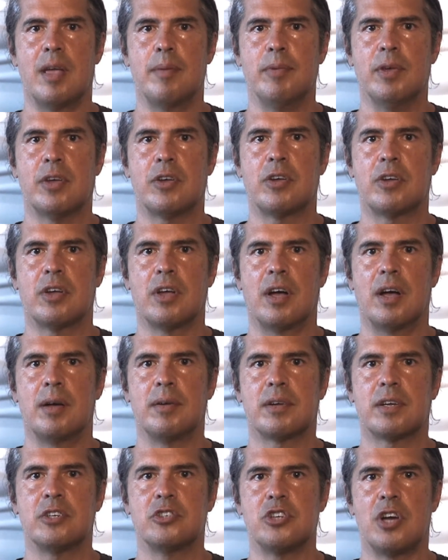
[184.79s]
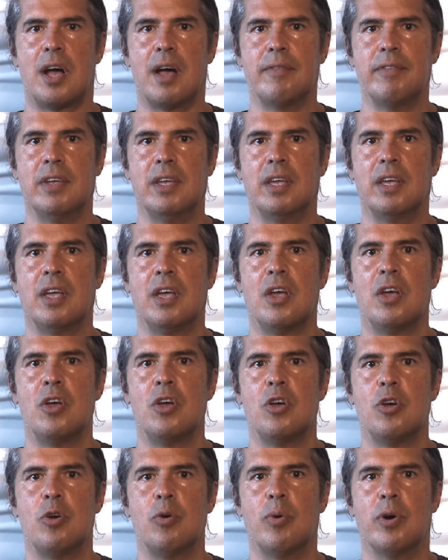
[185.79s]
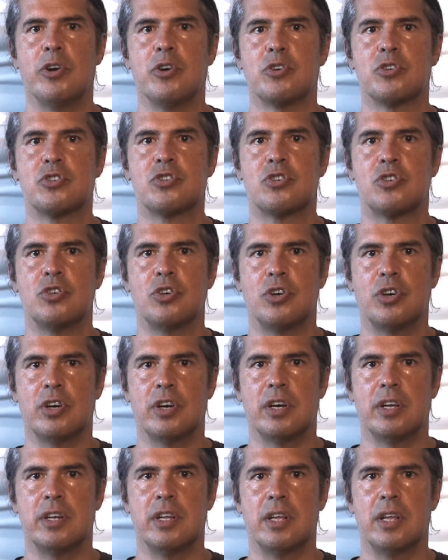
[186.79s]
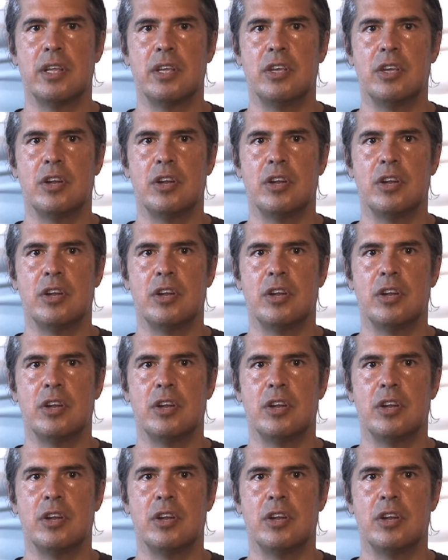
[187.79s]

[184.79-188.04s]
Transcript: Amy Kajabi, who understood,